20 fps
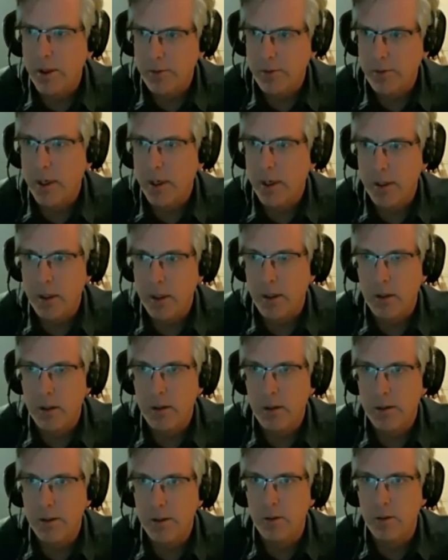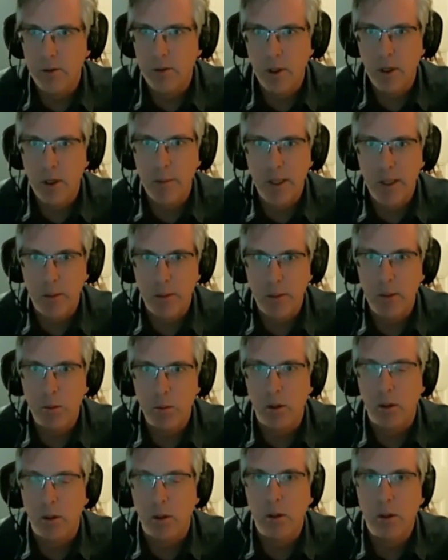frightening to very many
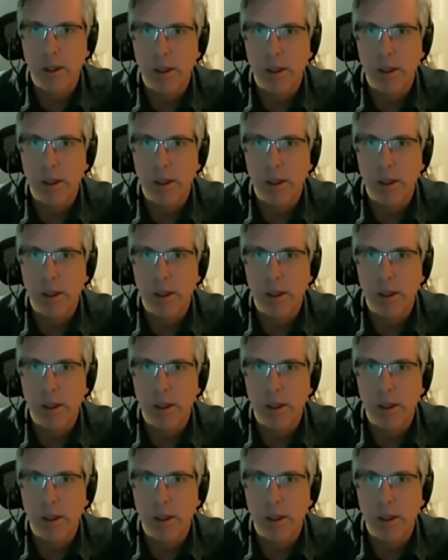people.